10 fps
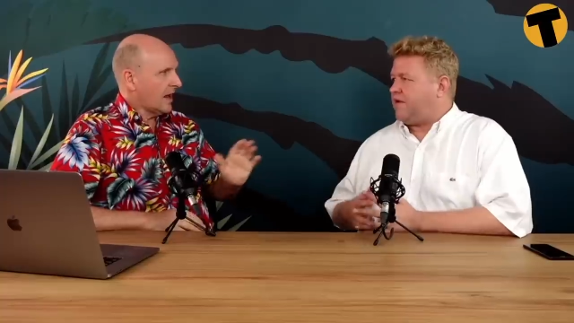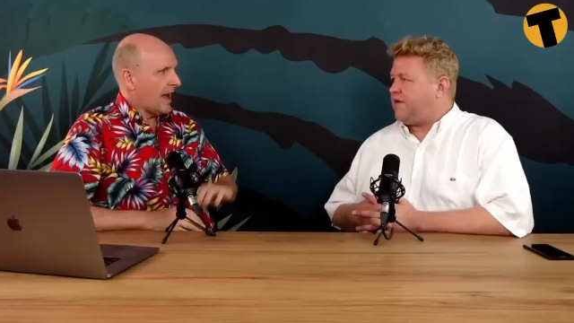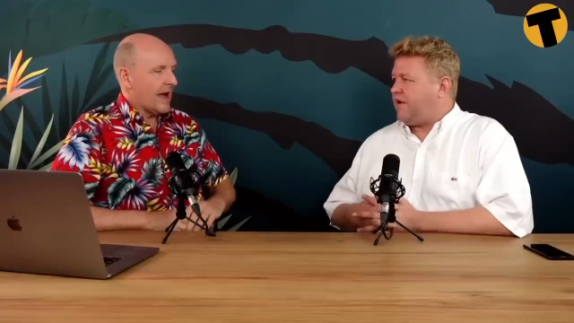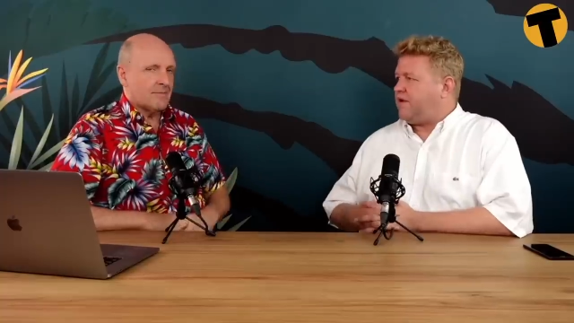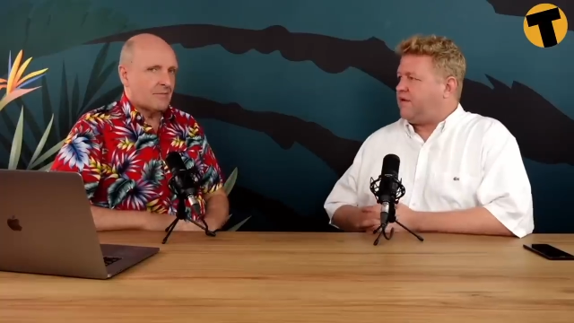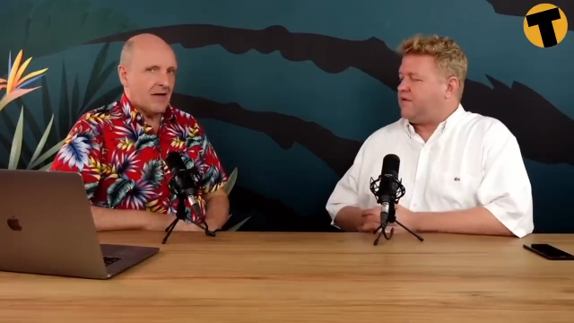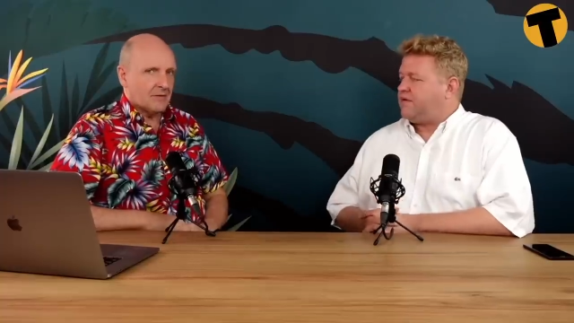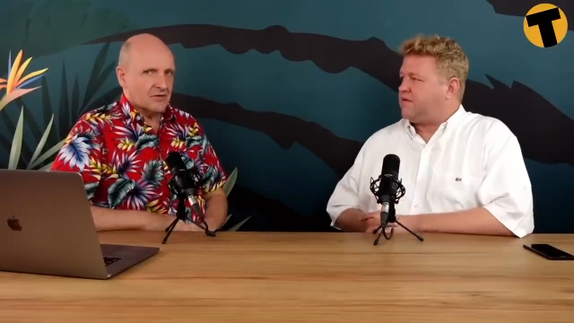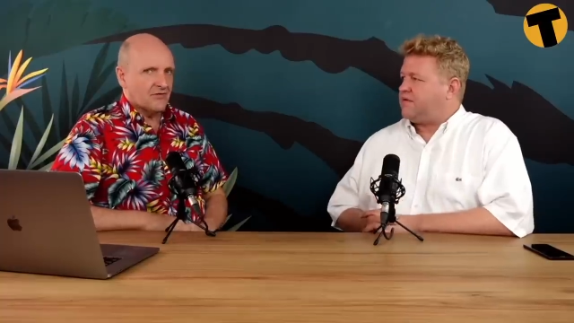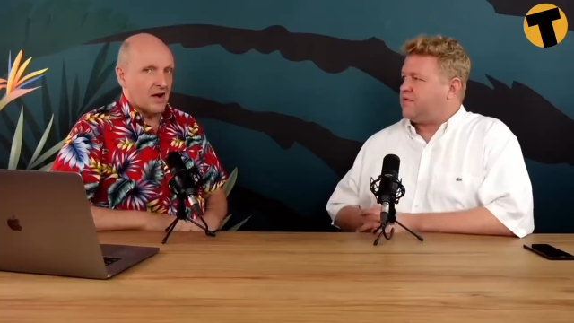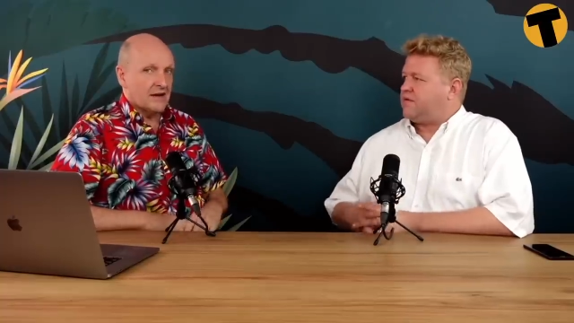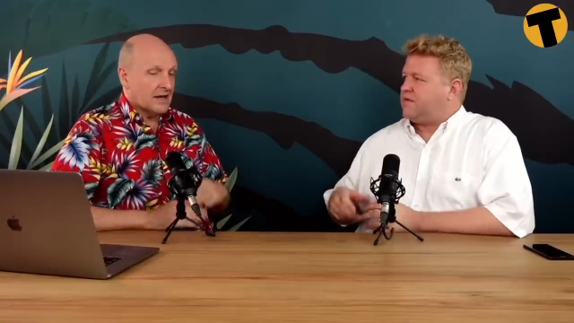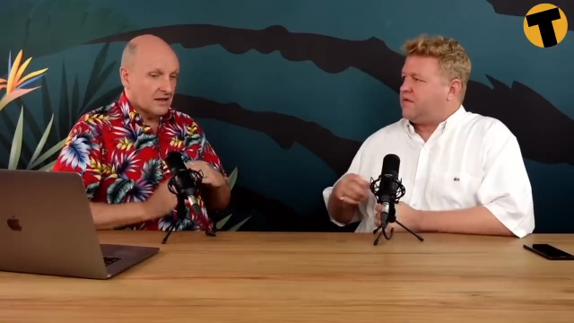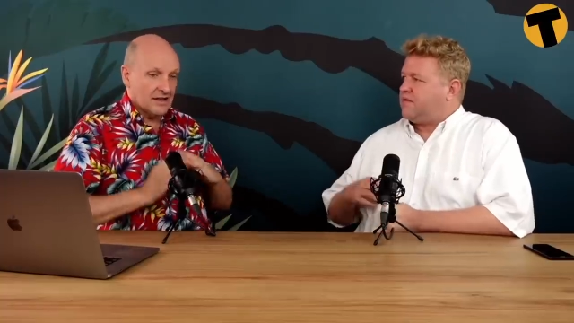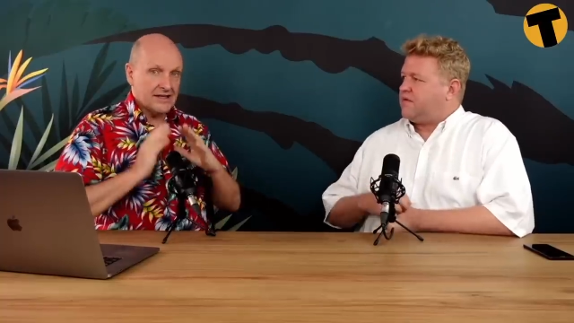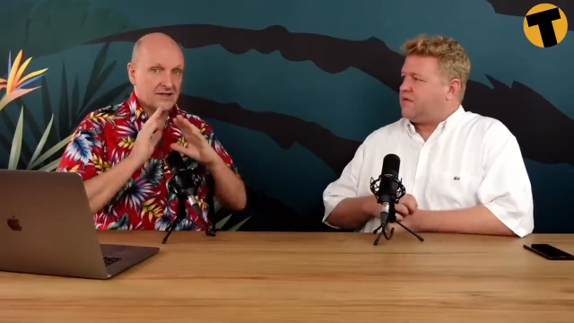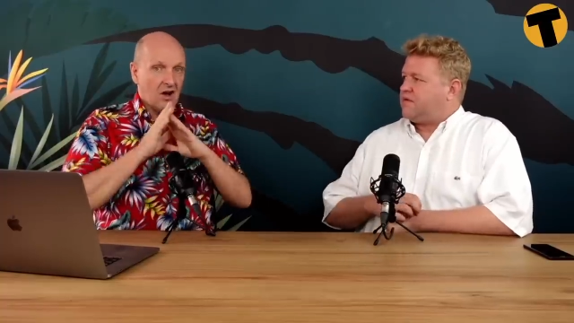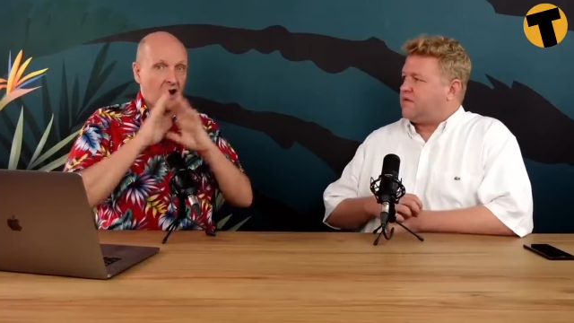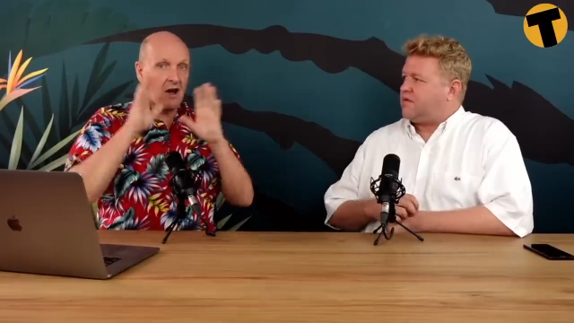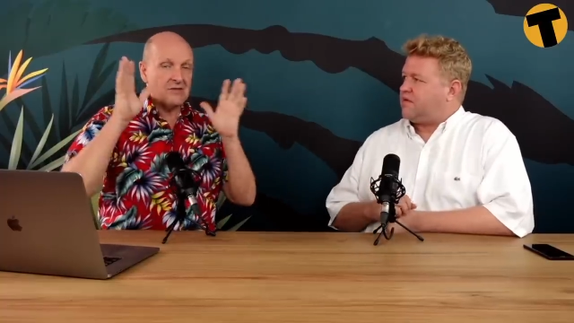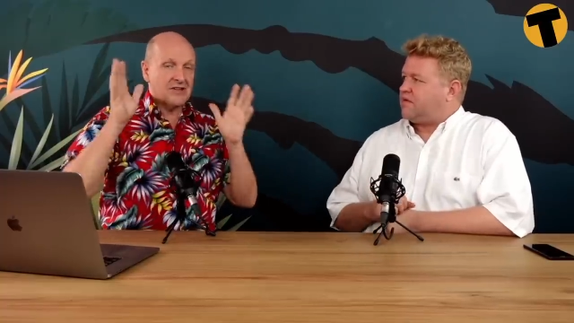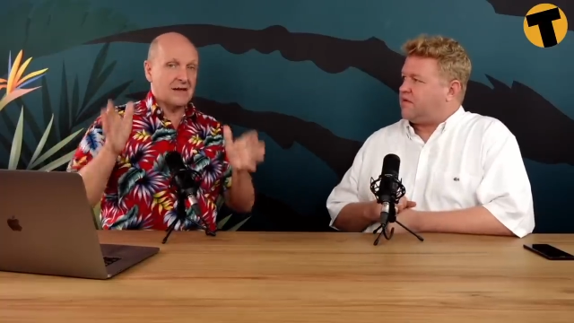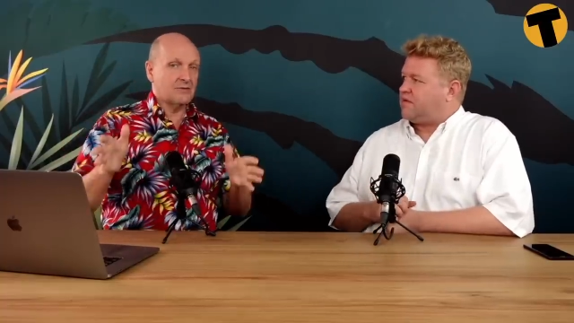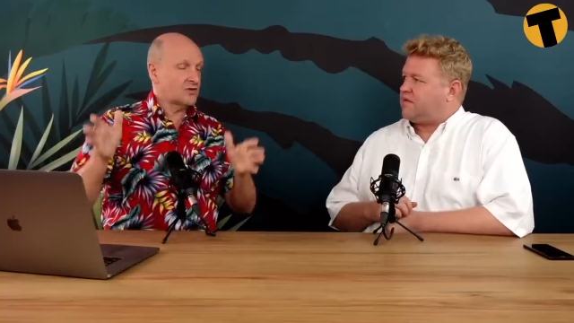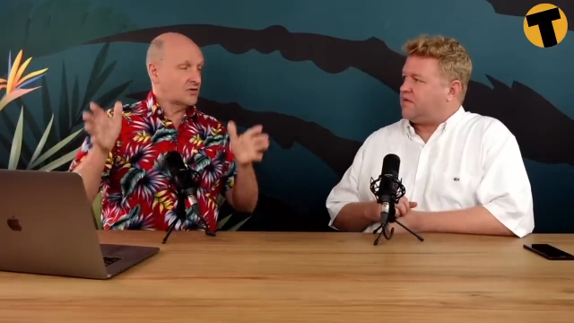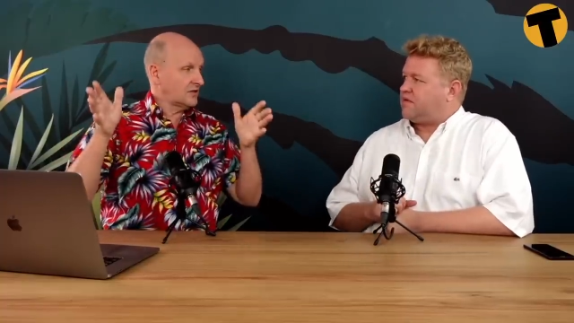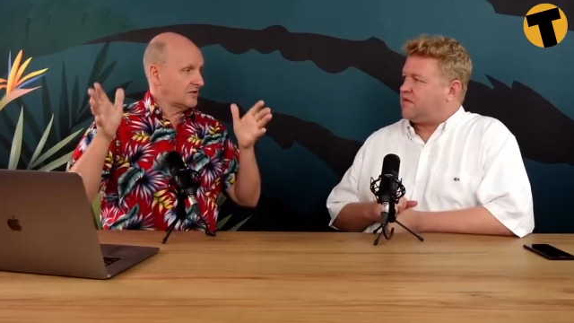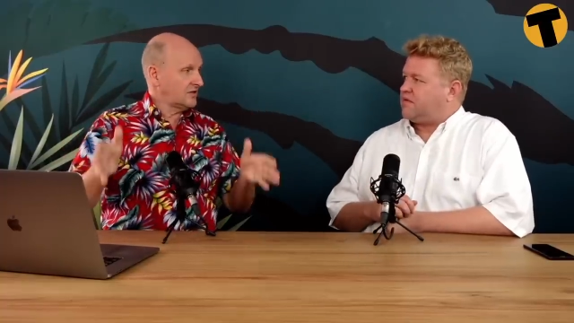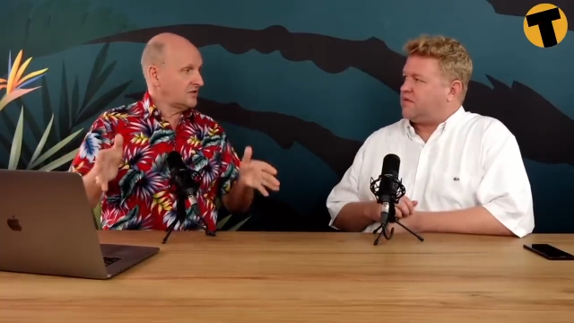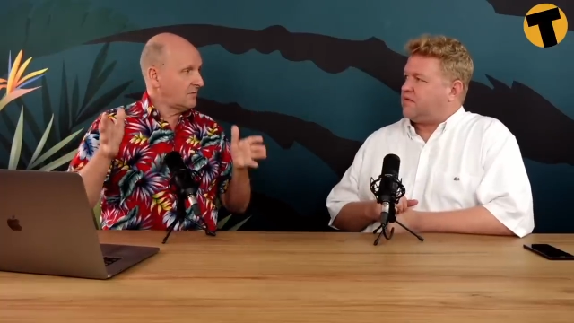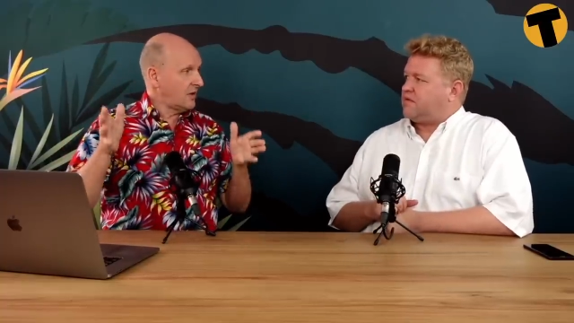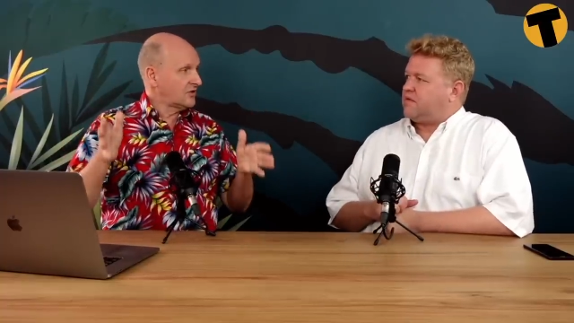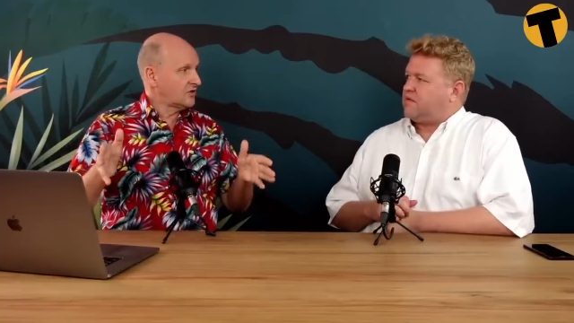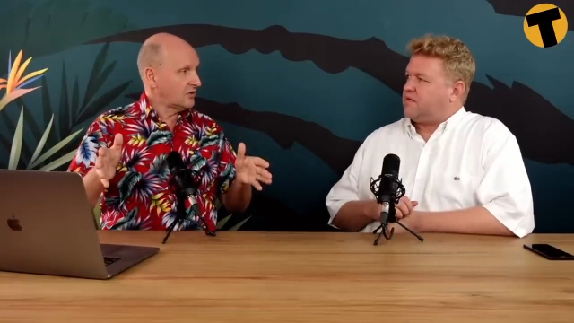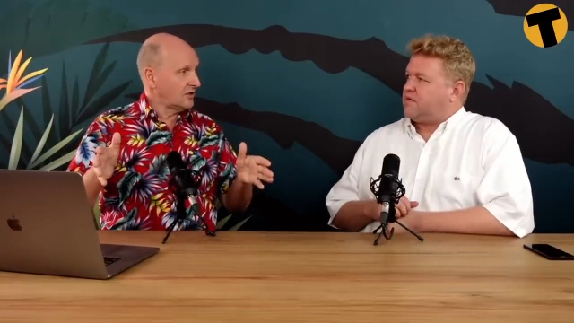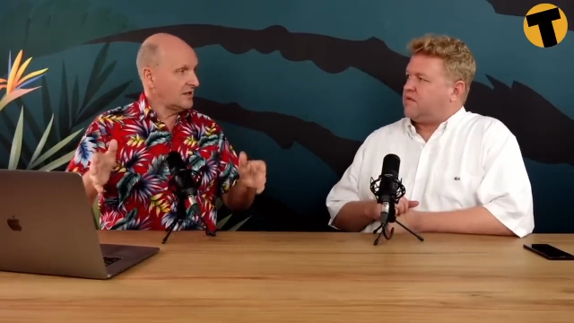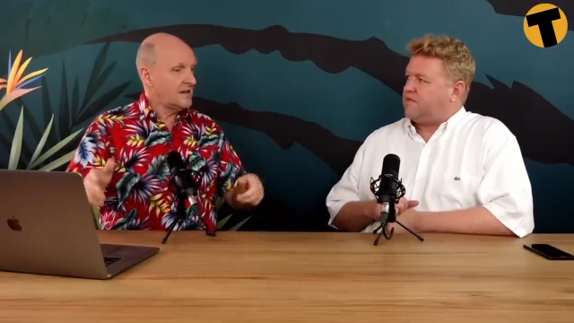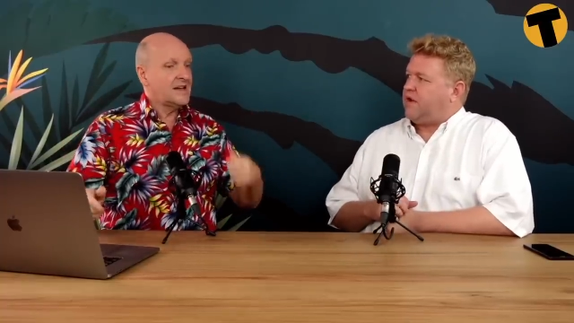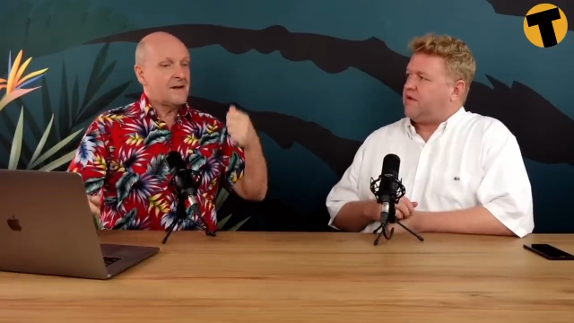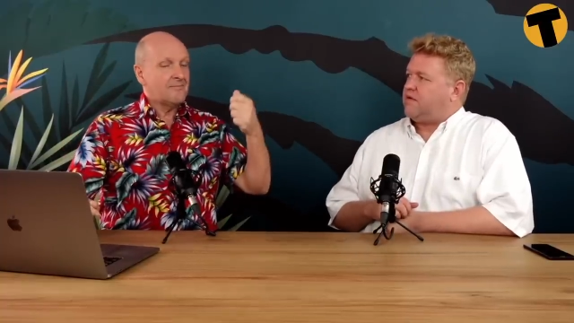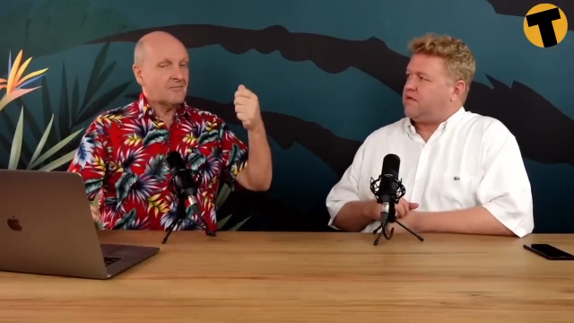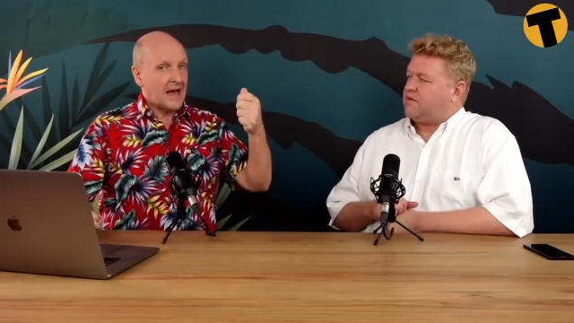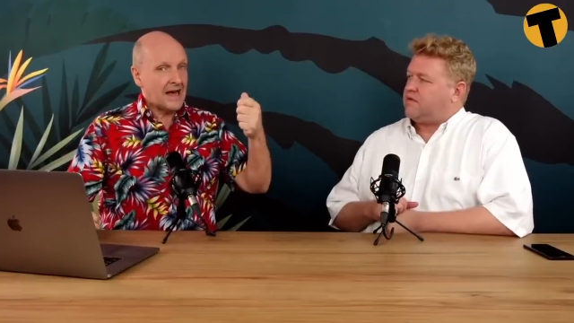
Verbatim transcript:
Speaker 1: the way. Right, yeah, uh, yeah. But that was fine. At least I was able to continue my journey. Right.